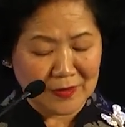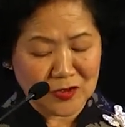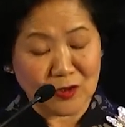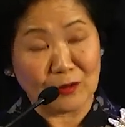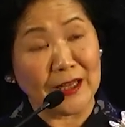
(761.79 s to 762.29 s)

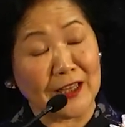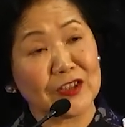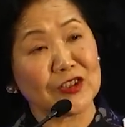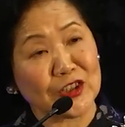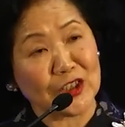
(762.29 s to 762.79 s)
So,
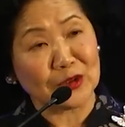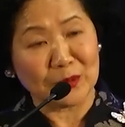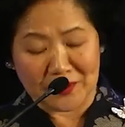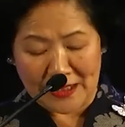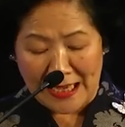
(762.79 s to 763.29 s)
ladies and
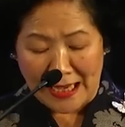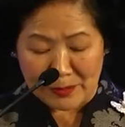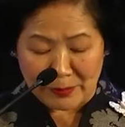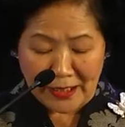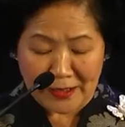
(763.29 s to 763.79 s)
gentlemen, I
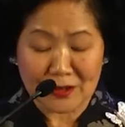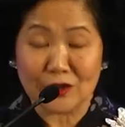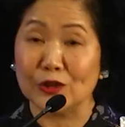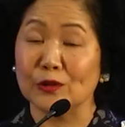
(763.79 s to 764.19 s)
beg to